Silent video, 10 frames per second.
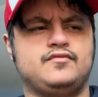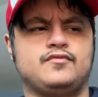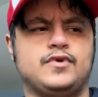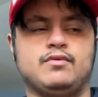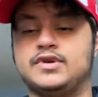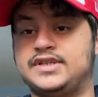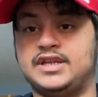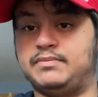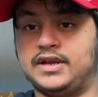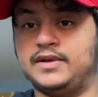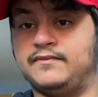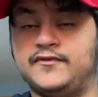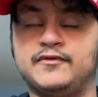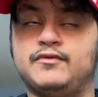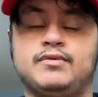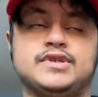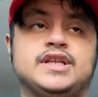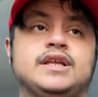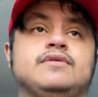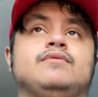we wanted to bid him for. We wanted
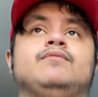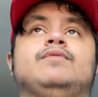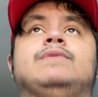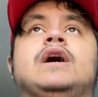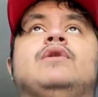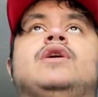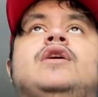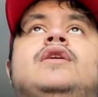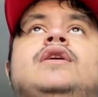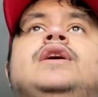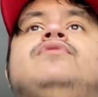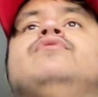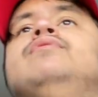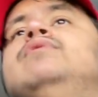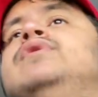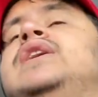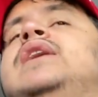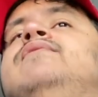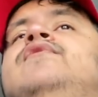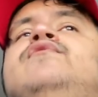to, that uh, he thought we would get
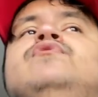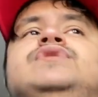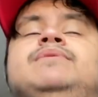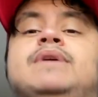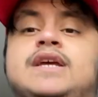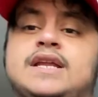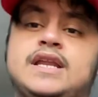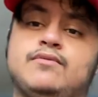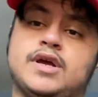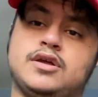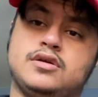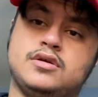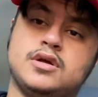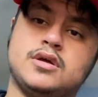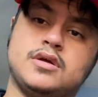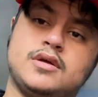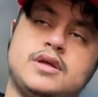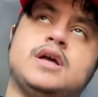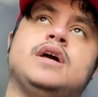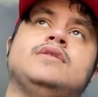him for forty million anyway,
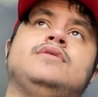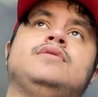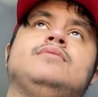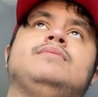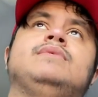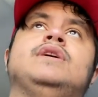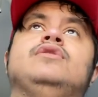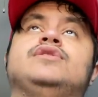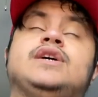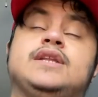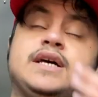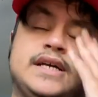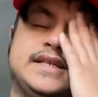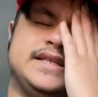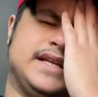and it looks like that is the